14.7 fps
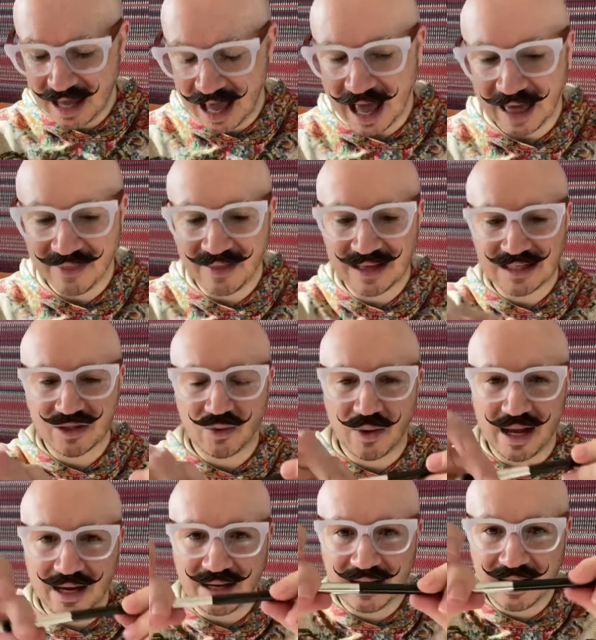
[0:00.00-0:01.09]
and that's
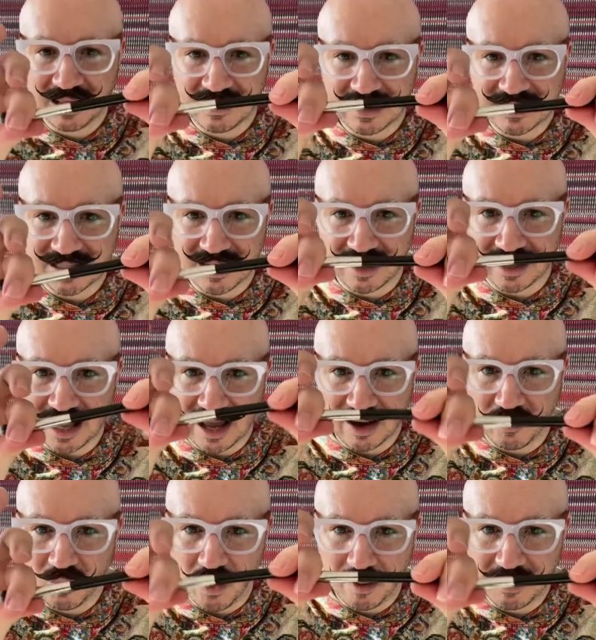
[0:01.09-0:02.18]
when they start getting
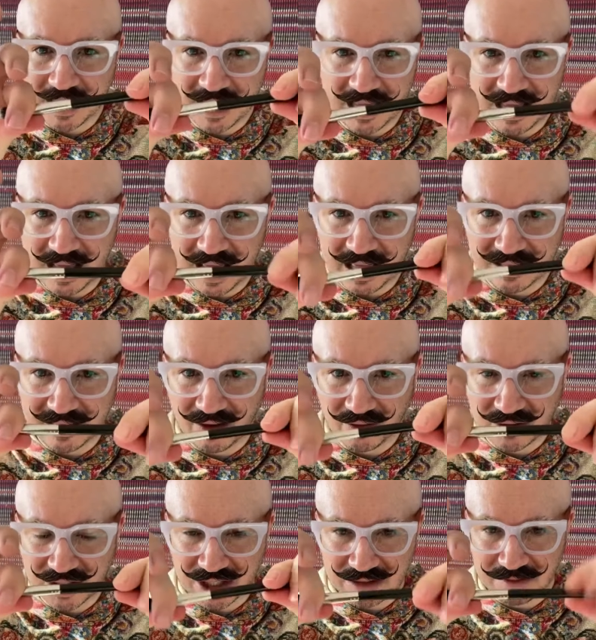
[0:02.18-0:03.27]
wobbly and they'll
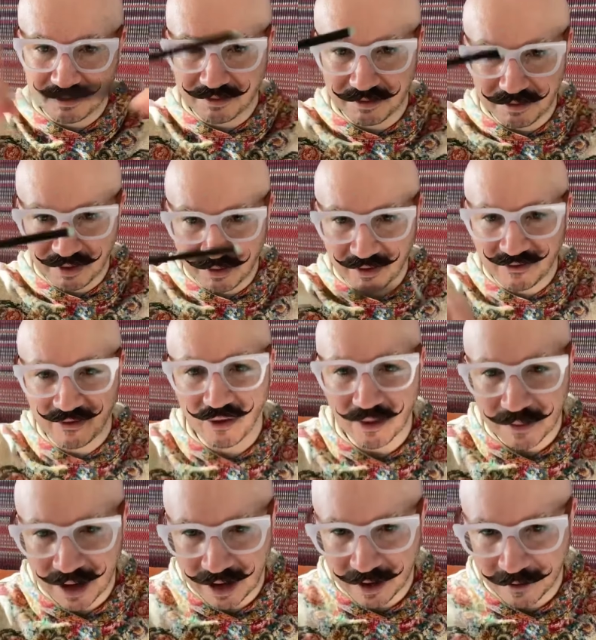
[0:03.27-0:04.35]
just fall
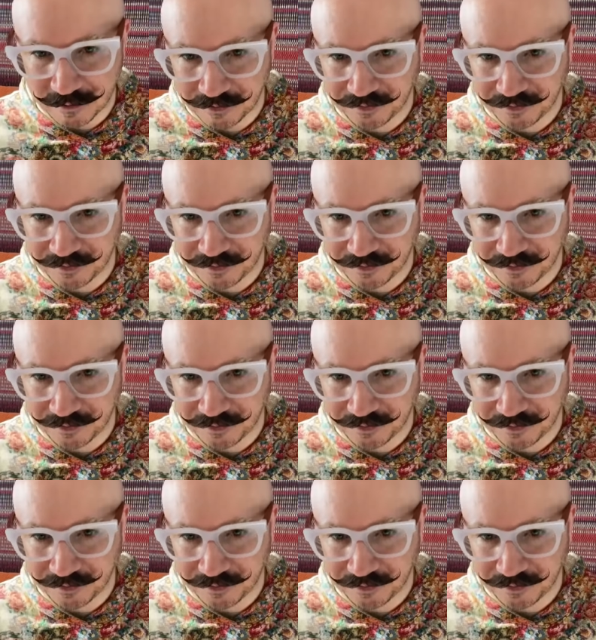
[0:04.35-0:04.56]
apart.